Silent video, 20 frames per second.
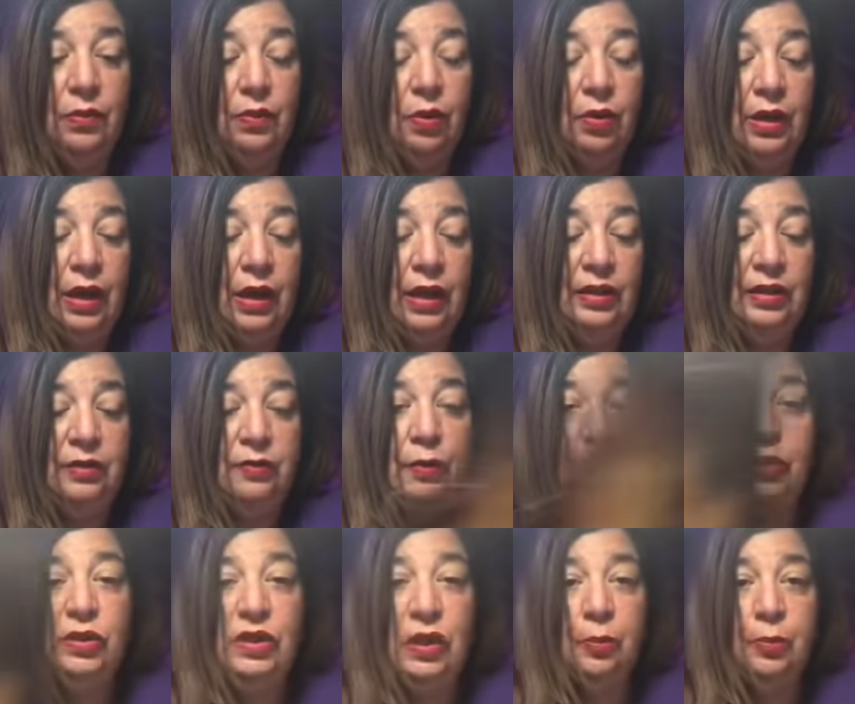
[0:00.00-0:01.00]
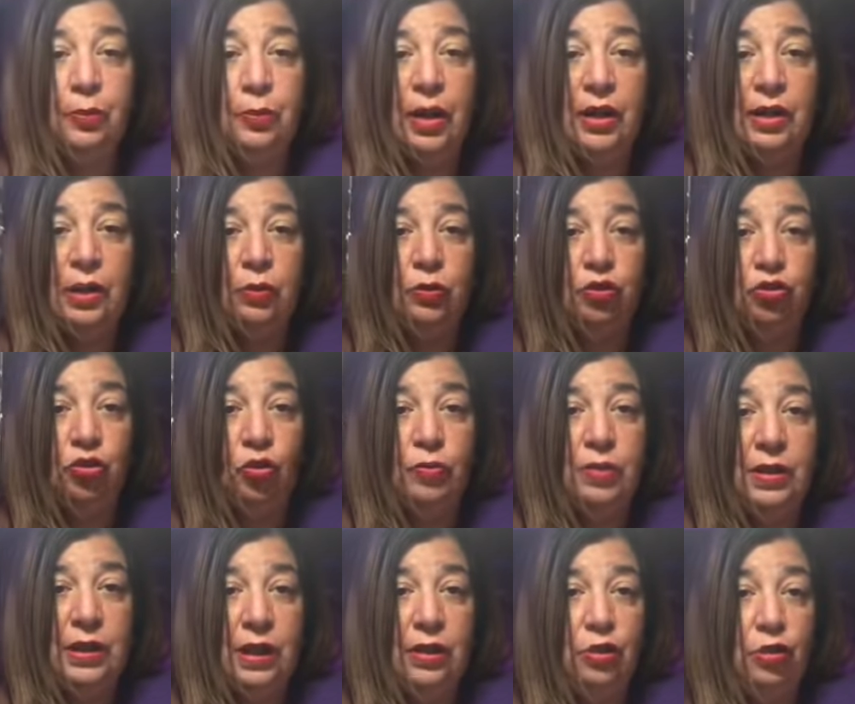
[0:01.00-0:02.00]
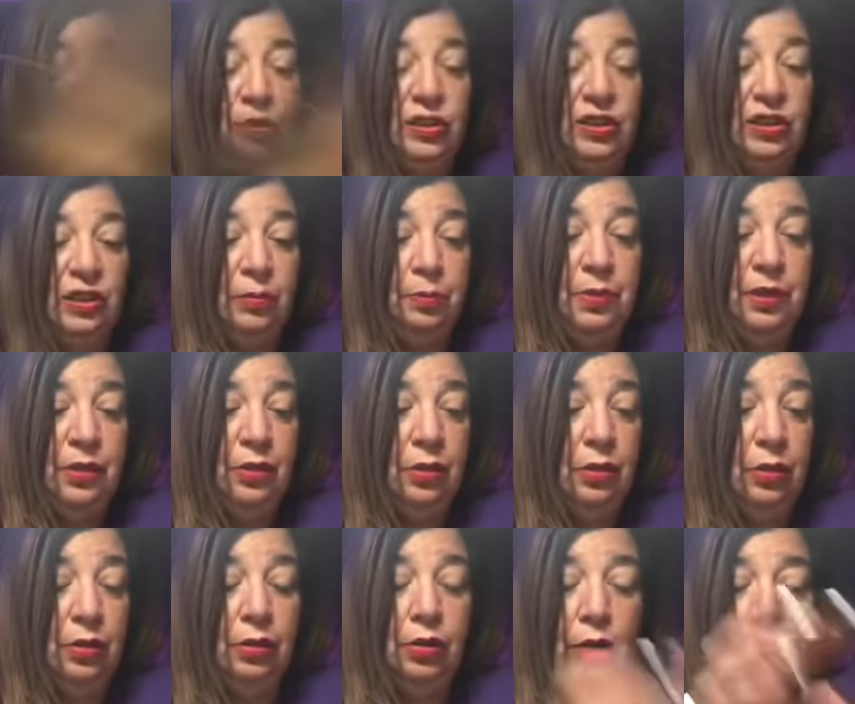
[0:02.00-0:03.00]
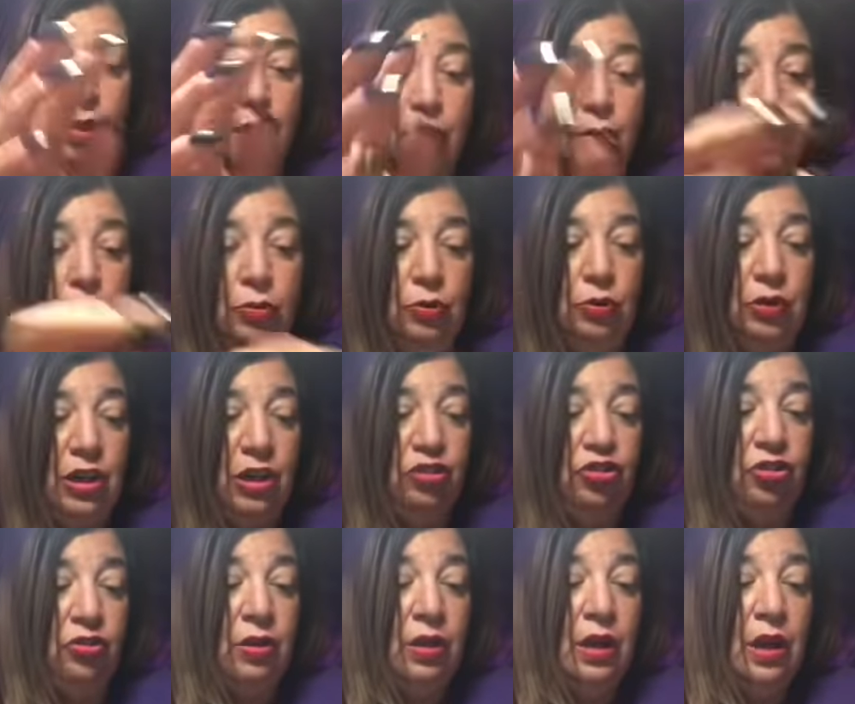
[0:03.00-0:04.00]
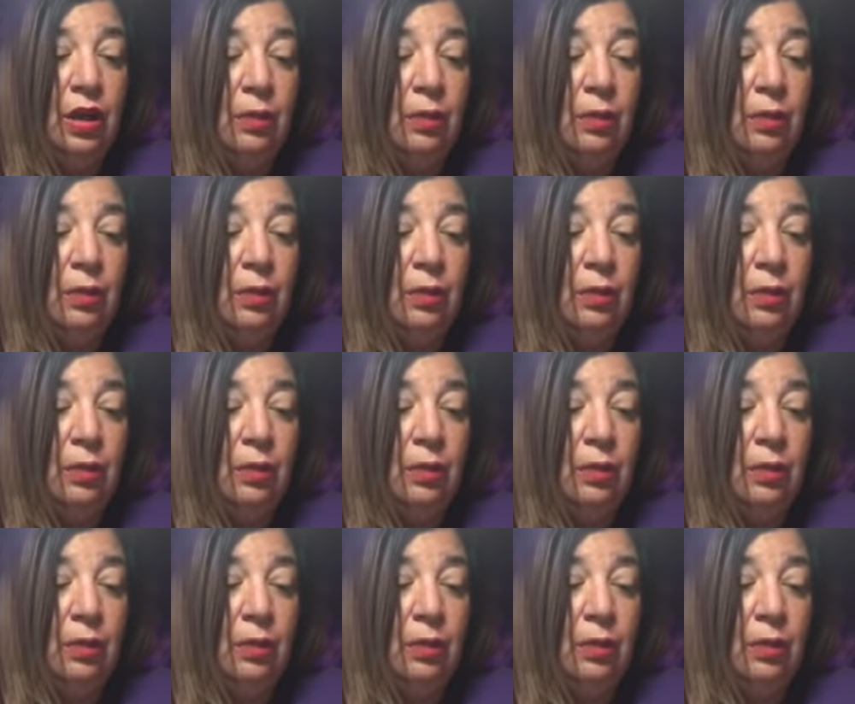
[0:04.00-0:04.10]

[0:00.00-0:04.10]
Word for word: okay, because if it was upright, it would show me that you would still be in non-communication.